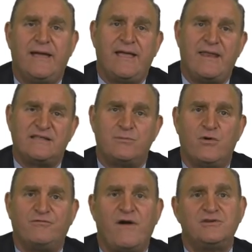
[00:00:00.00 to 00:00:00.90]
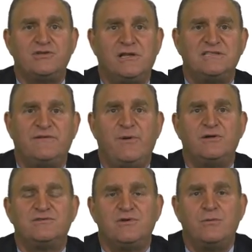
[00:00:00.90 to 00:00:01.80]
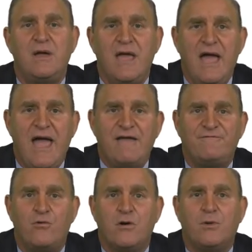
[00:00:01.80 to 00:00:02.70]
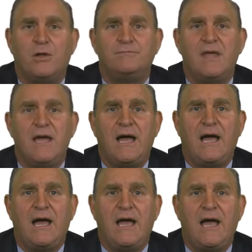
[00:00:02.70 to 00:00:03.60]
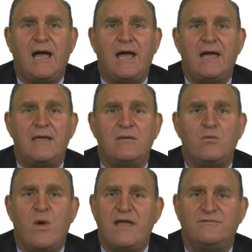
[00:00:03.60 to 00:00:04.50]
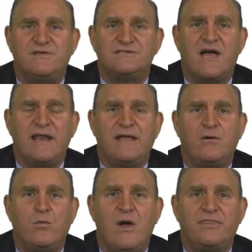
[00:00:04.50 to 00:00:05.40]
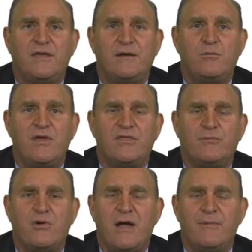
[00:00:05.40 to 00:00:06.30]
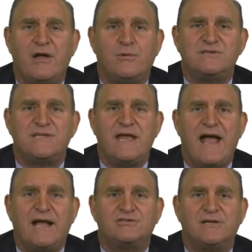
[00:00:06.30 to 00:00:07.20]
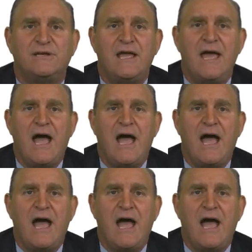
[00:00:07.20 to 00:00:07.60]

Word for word: Again, that's more functional as opposed to a formal uh, uh, way of deciding what the whether the primary was state action.